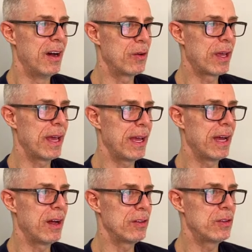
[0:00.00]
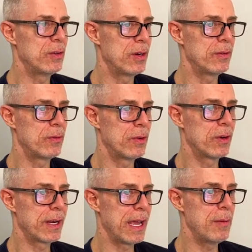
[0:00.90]
Okay, I'll do one
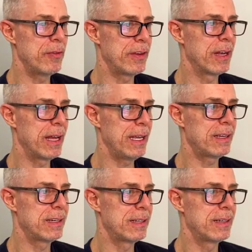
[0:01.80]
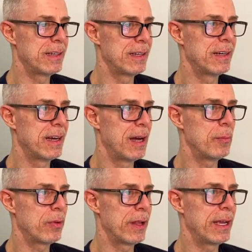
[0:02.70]
more game if you'd like.
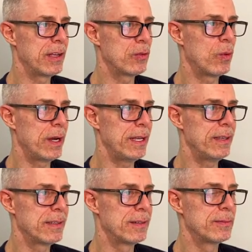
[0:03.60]
I'm playing as white.